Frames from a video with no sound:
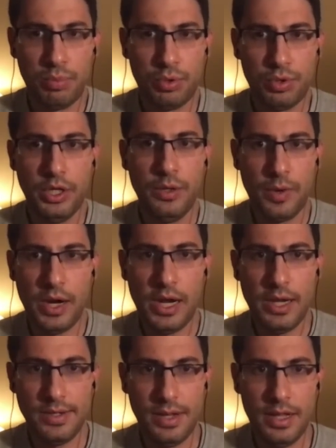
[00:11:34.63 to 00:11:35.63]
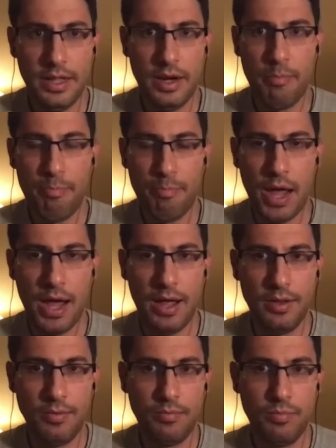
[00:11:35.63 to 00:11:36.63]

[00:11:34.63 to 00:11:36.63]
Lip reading: pre-race and then a bad.